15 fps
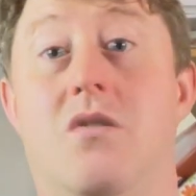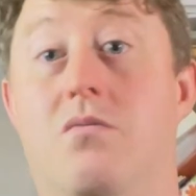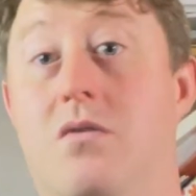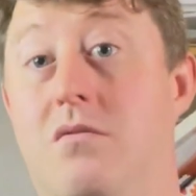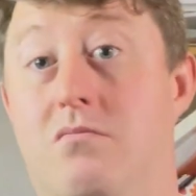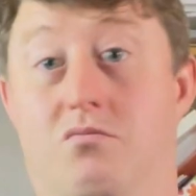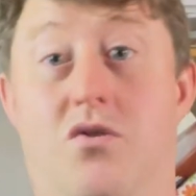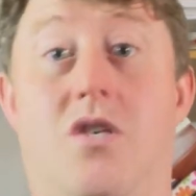
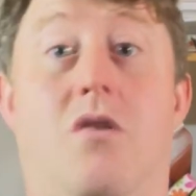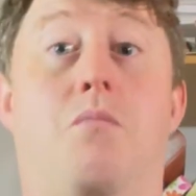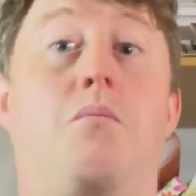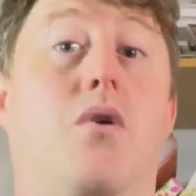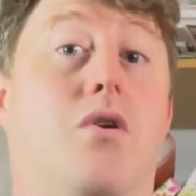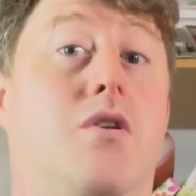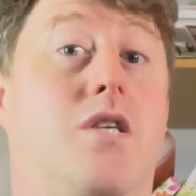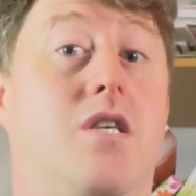one, so
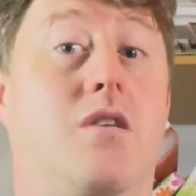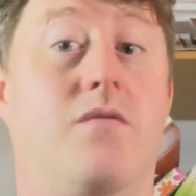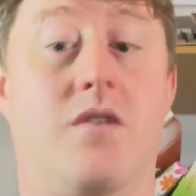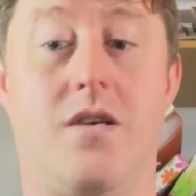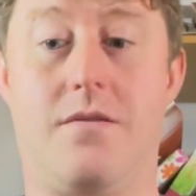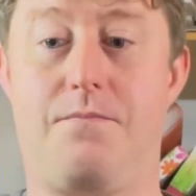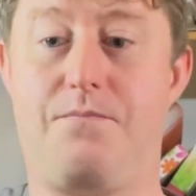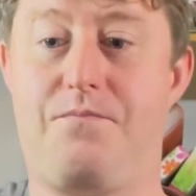apologies for
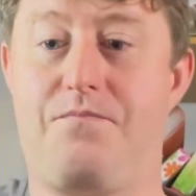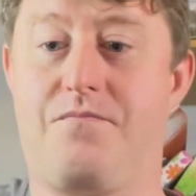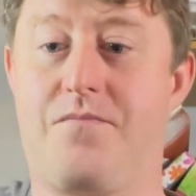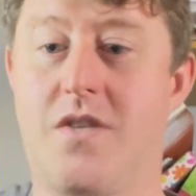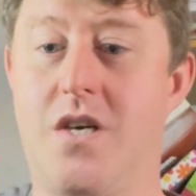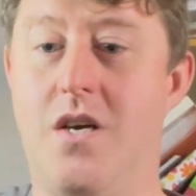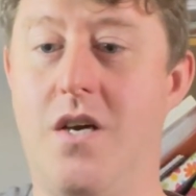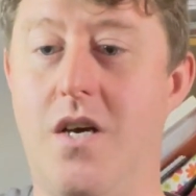that.
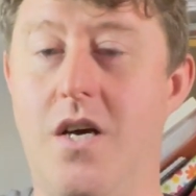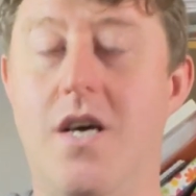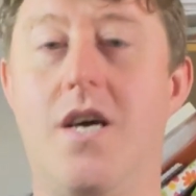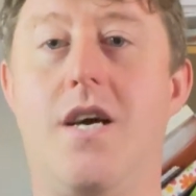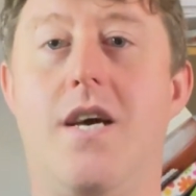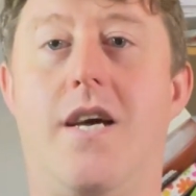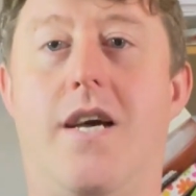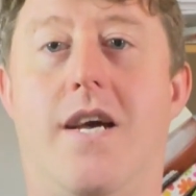
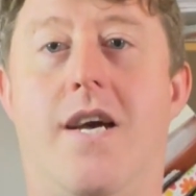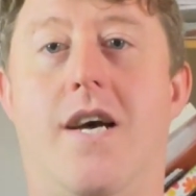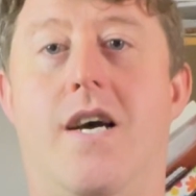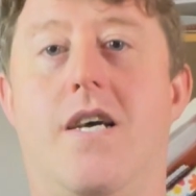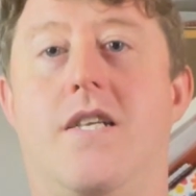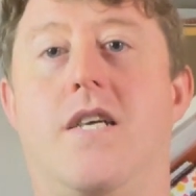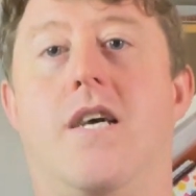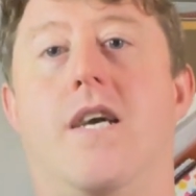It
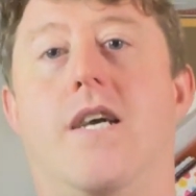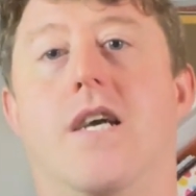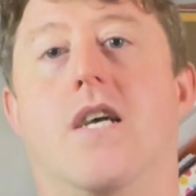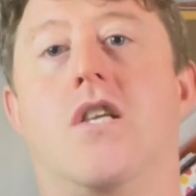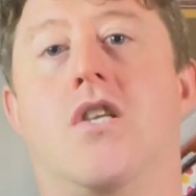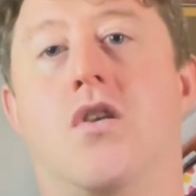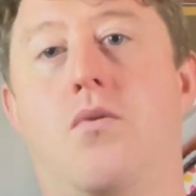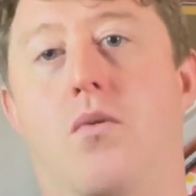has a
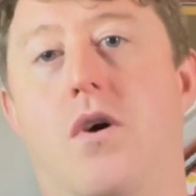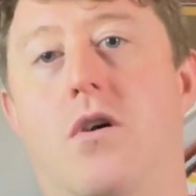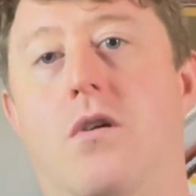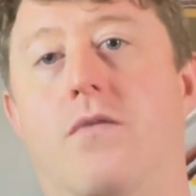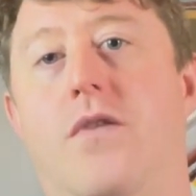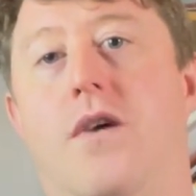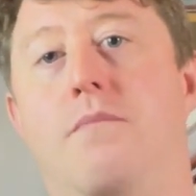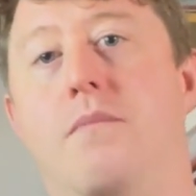
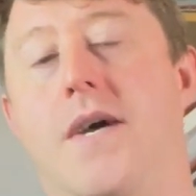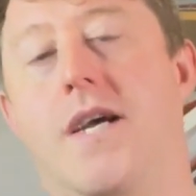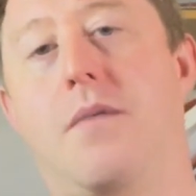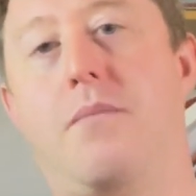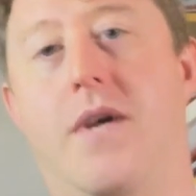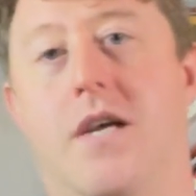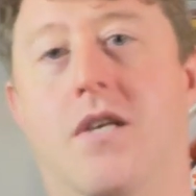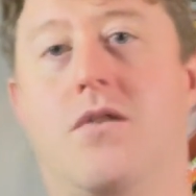12
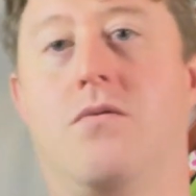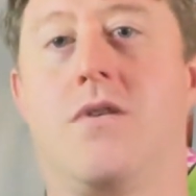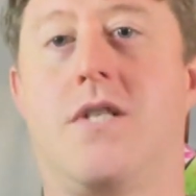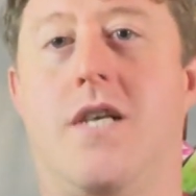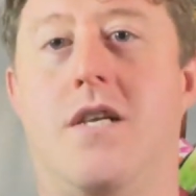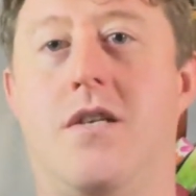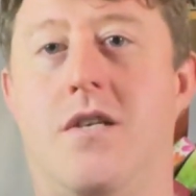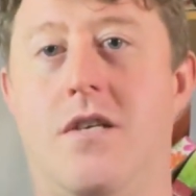megapixel
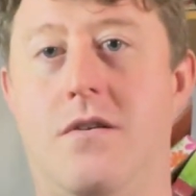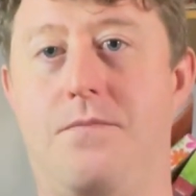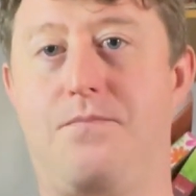sensor.